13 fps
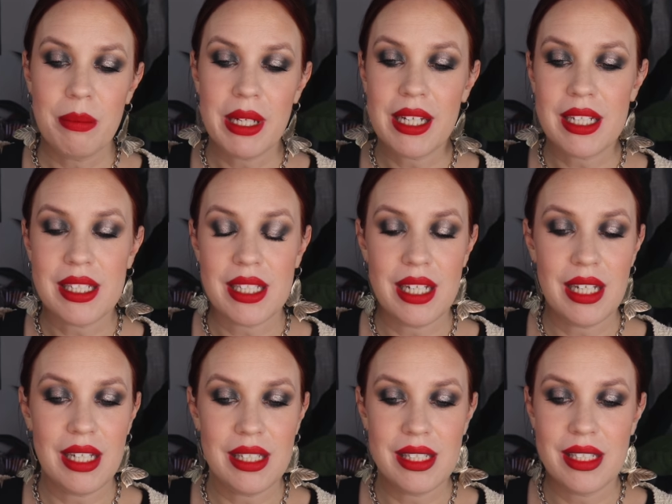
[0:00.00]
because
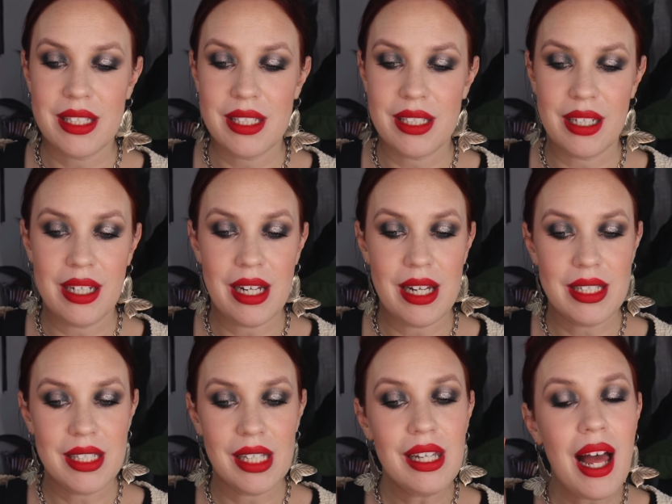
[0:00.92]
it's
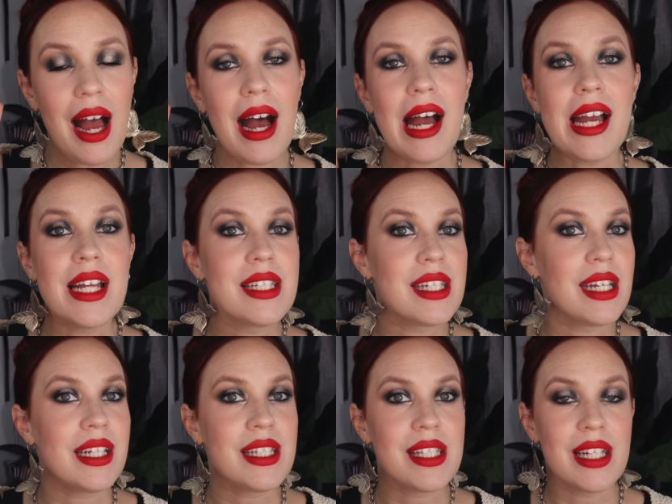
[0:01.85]
it's a lot.
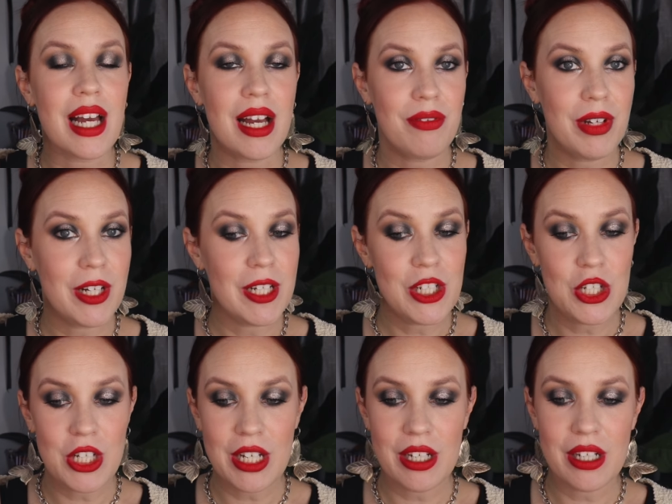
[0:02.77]
It's not very
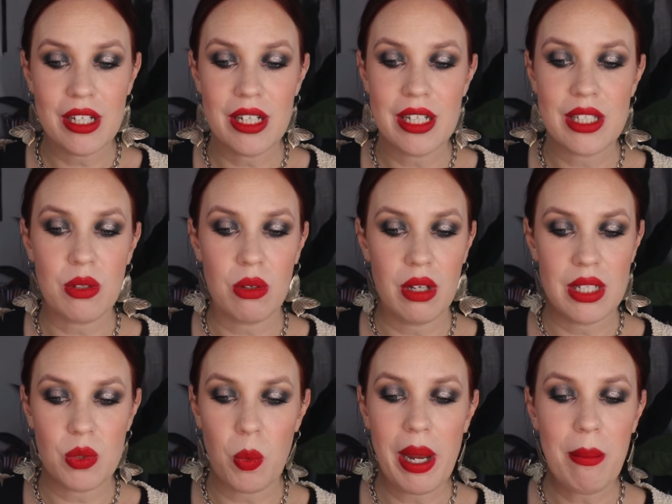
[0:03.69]
sheer. It's
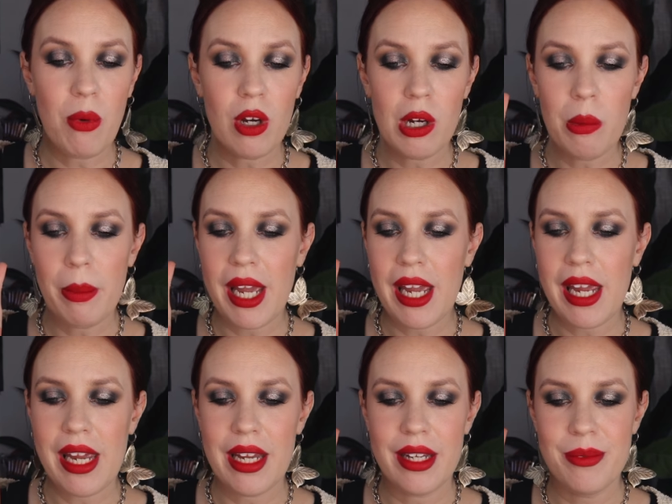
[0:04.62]
it's way more
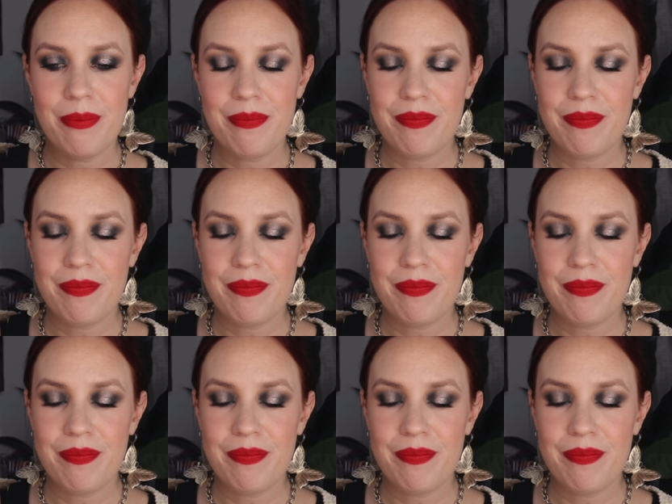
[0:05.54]
opaque,